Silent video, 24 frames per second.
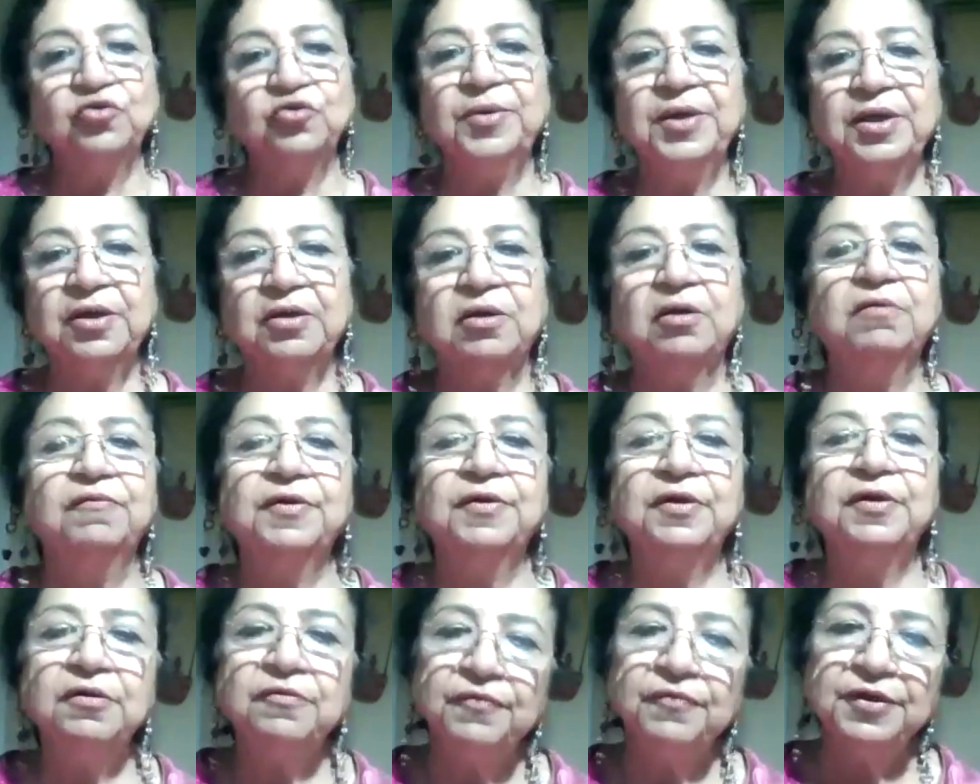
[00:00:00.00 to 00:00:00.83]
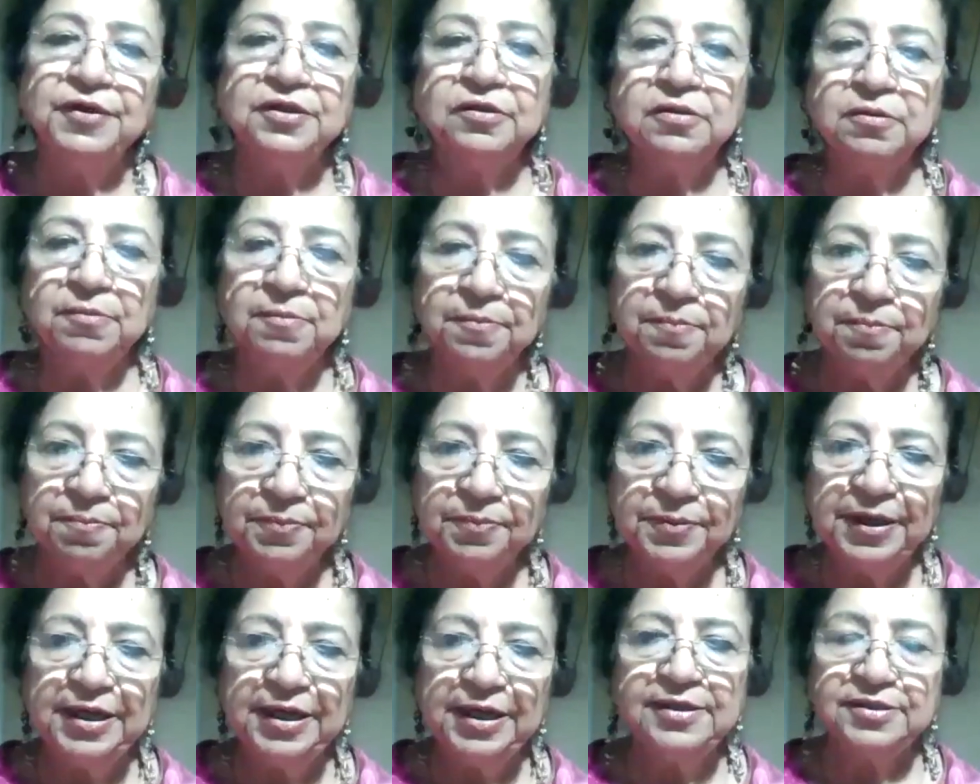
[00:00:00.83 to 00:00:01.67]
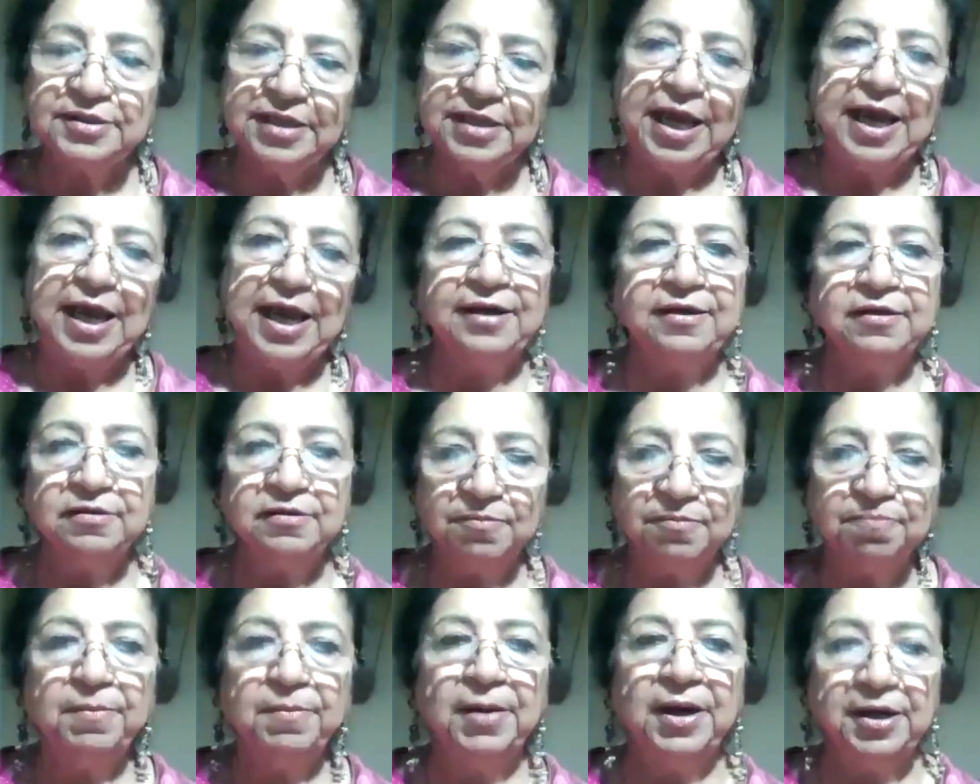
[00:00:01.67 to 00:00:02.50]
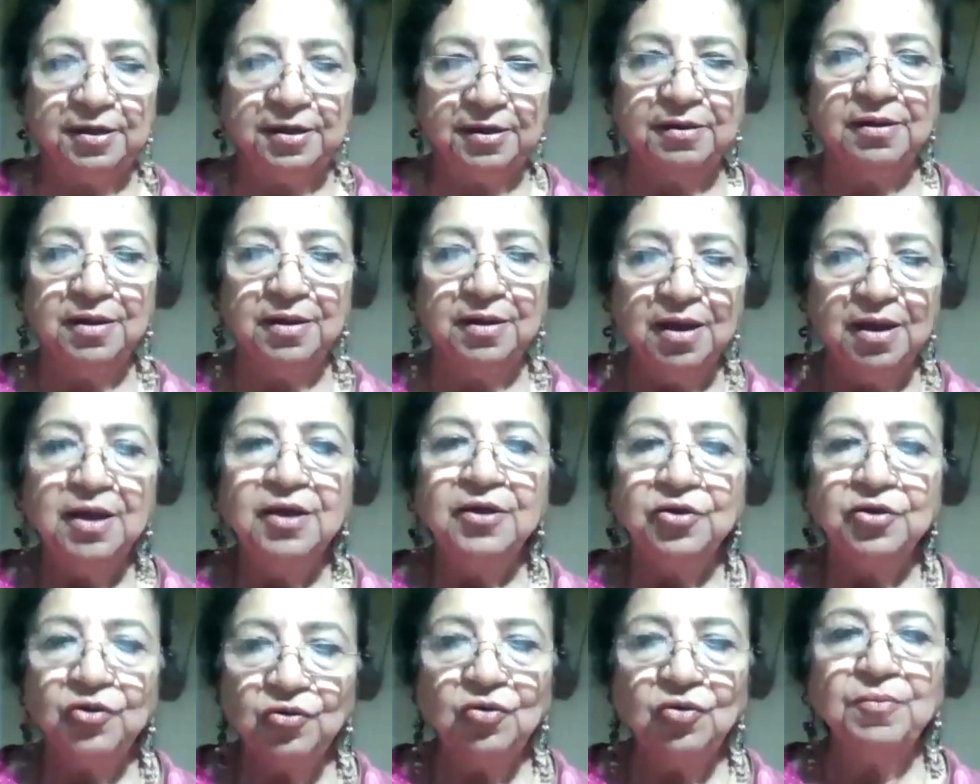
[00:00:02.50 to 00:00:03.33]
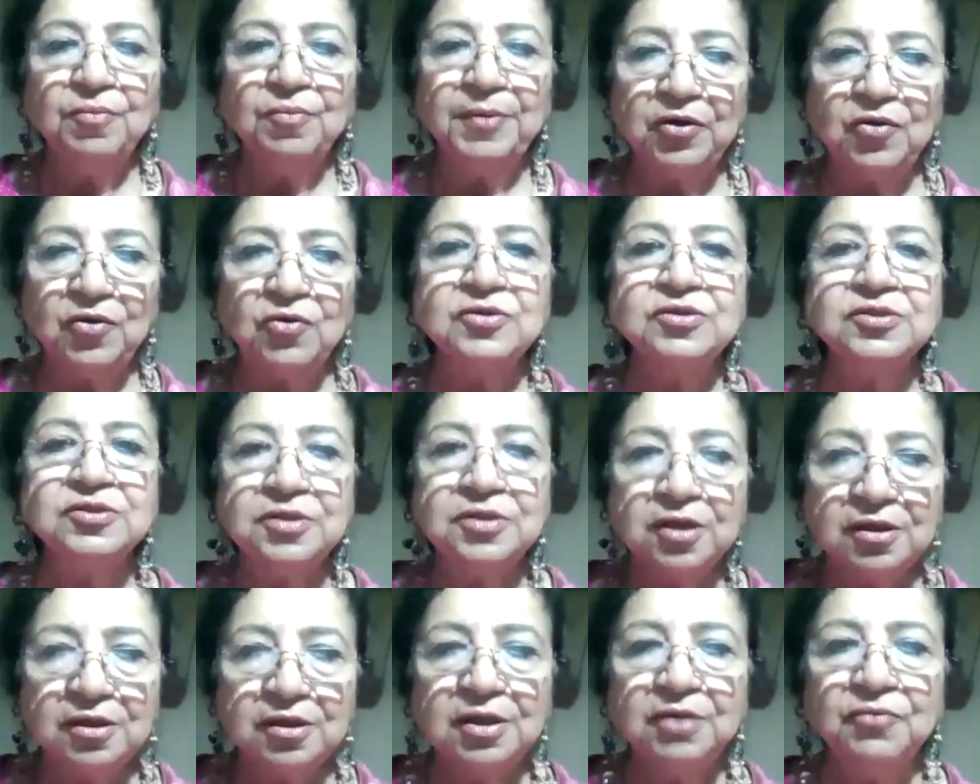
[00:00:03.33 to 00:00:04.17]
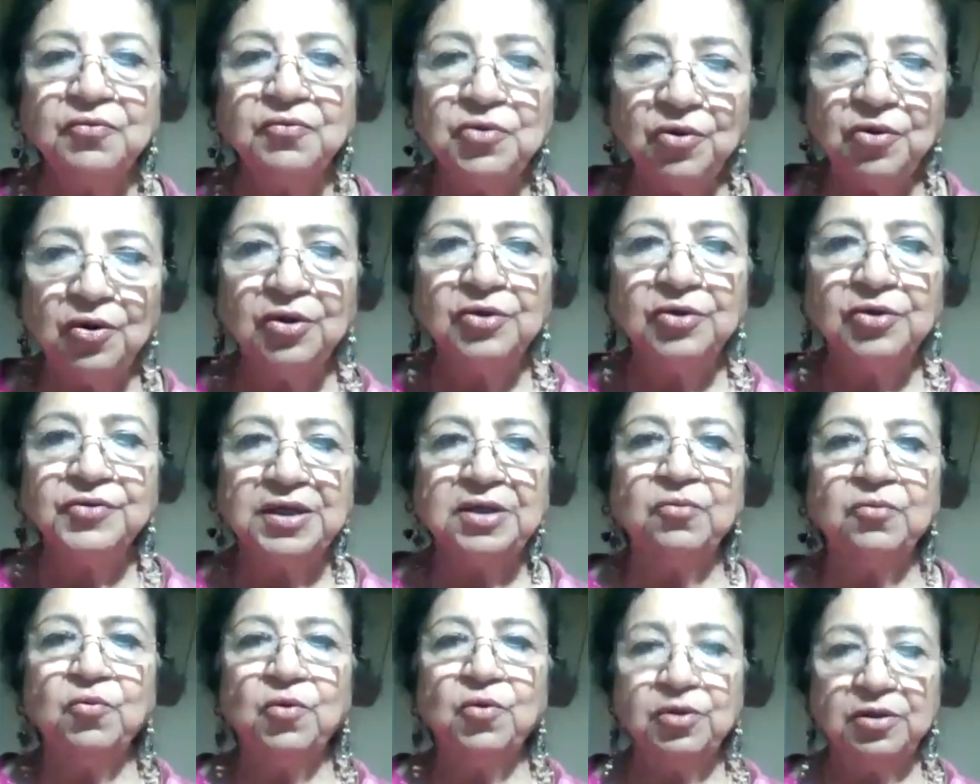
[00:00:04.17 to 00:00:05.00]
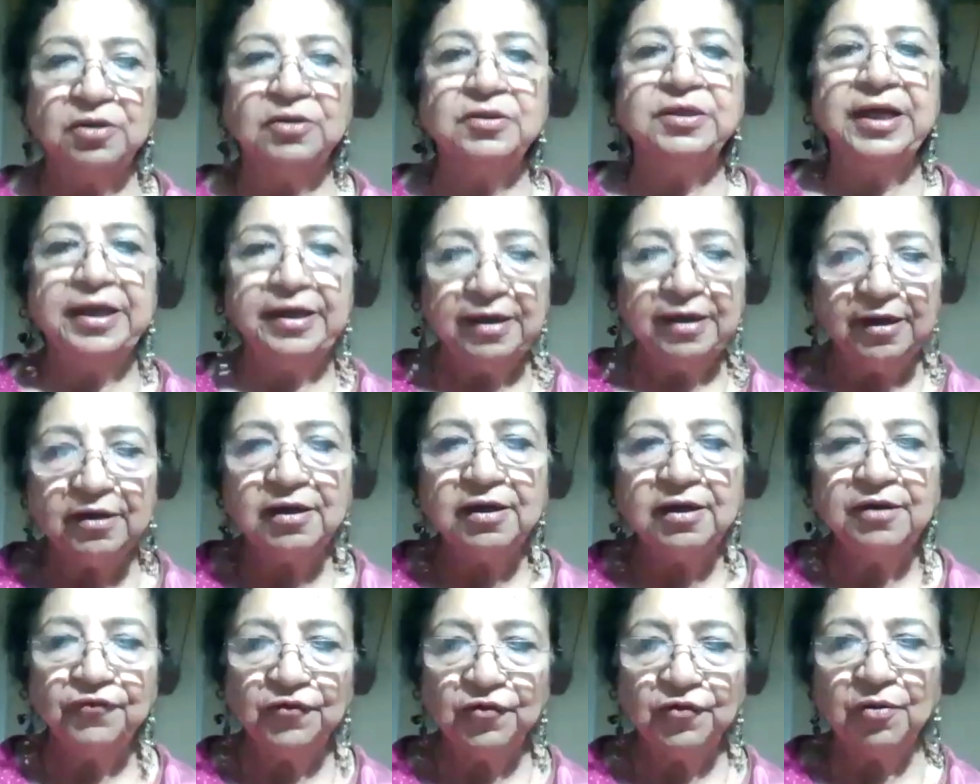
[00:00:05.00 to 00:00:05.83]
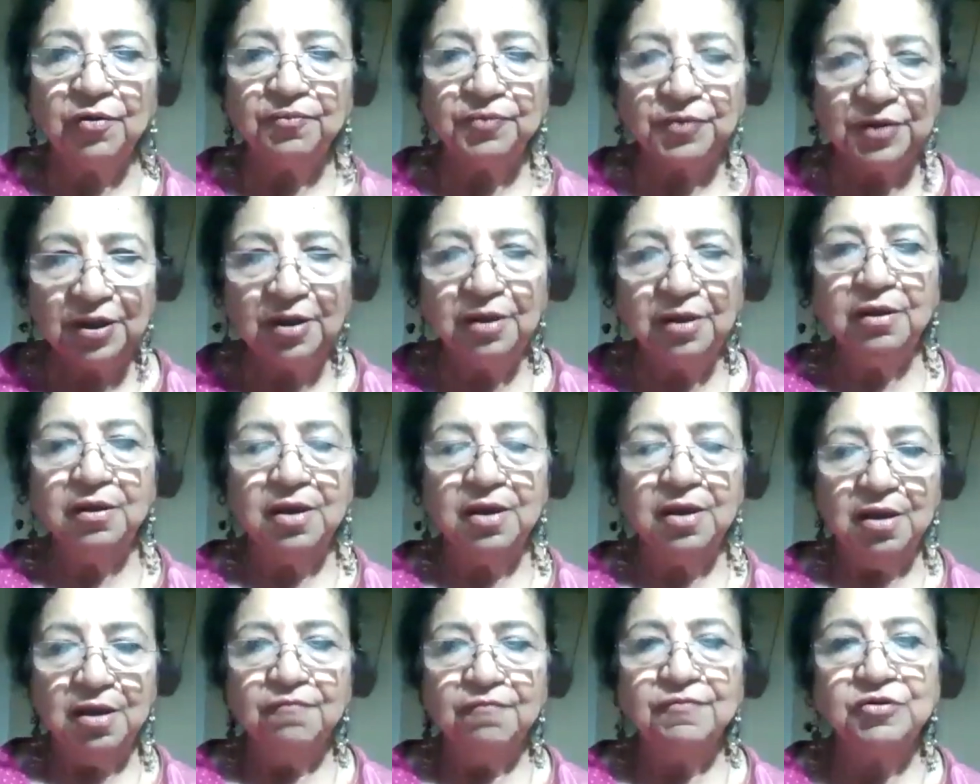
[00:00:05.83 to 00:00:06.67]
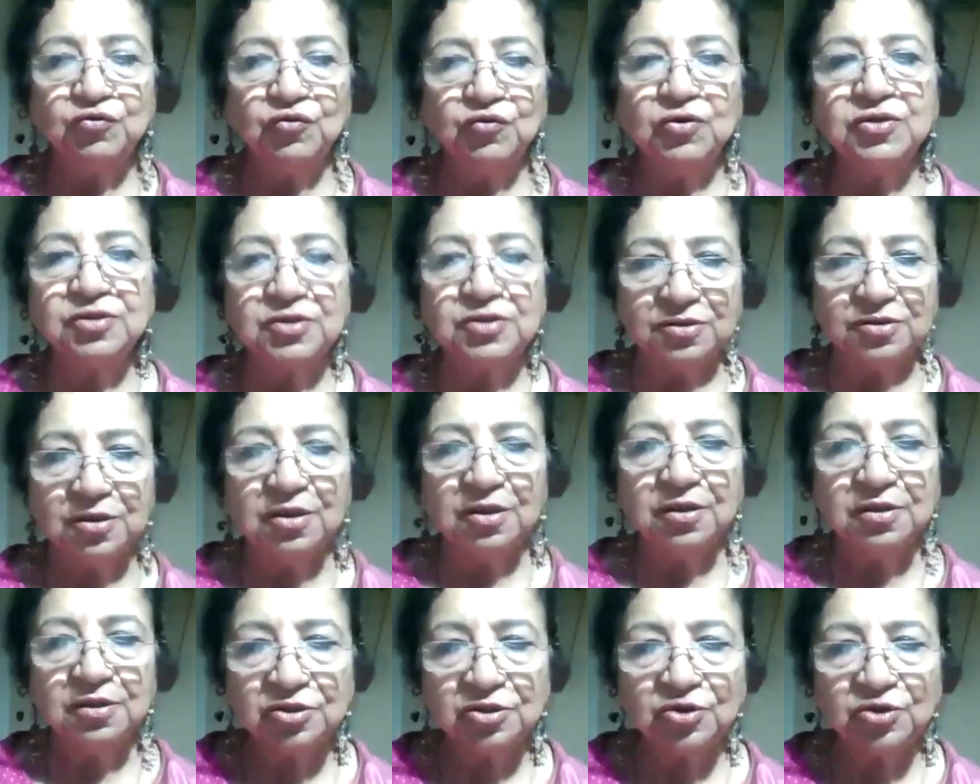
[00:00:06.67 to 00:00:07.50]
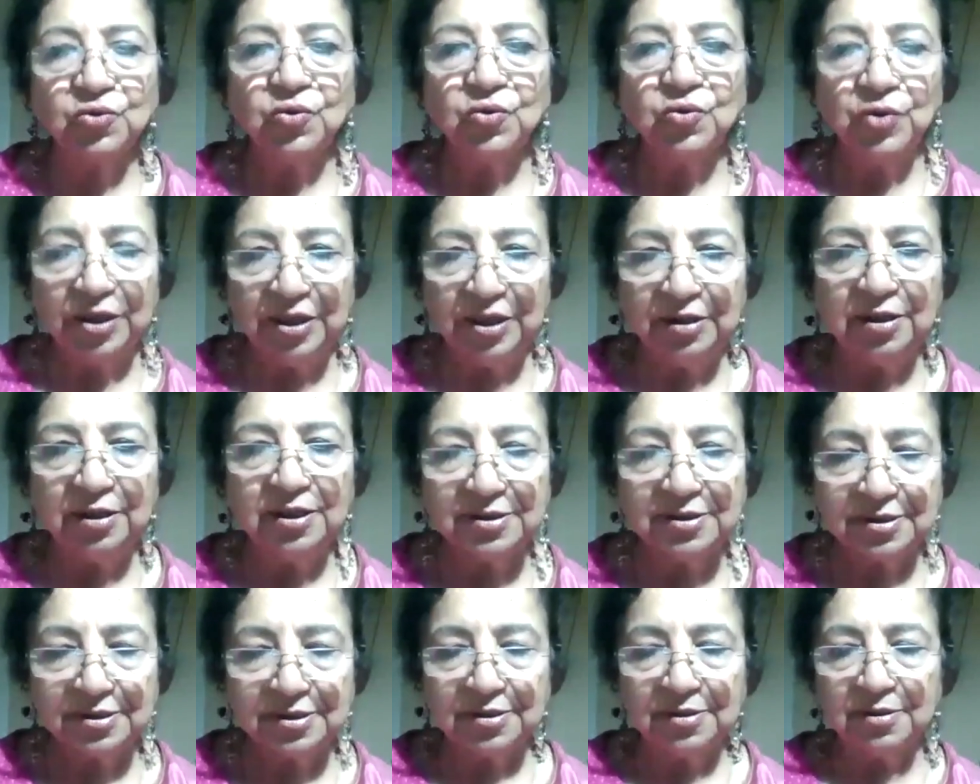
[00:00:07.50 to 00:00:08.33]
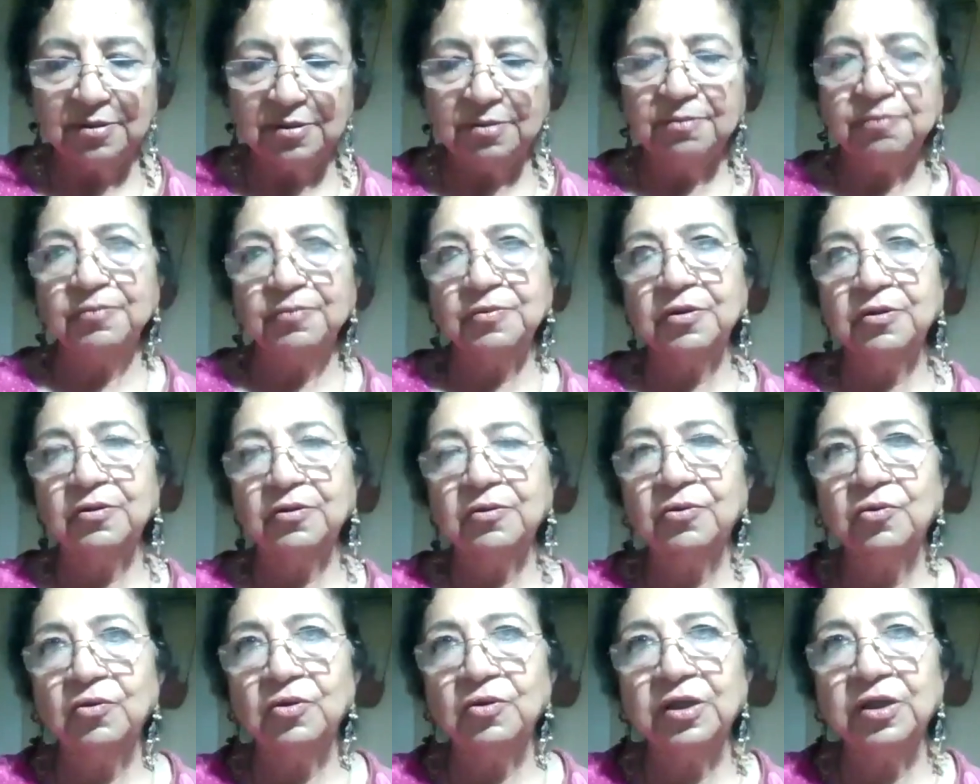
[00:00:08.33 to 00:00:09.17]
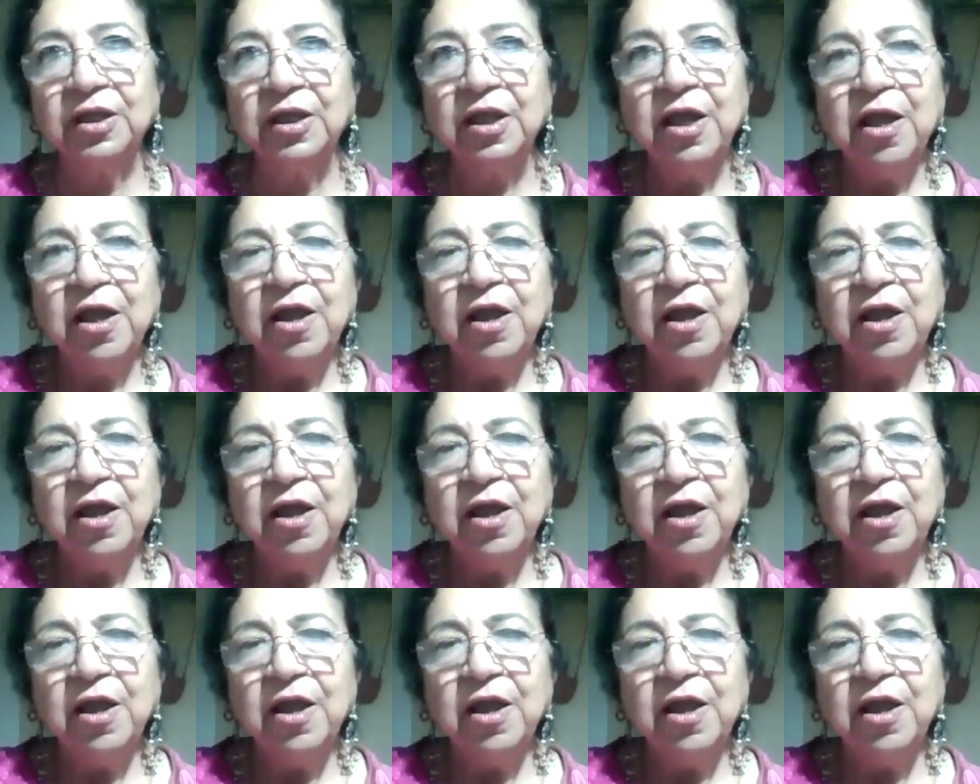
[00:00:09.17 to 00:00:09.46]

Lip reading: to be covered with bricks and mud, because they would not drink water directly from which was stored in this whole thing.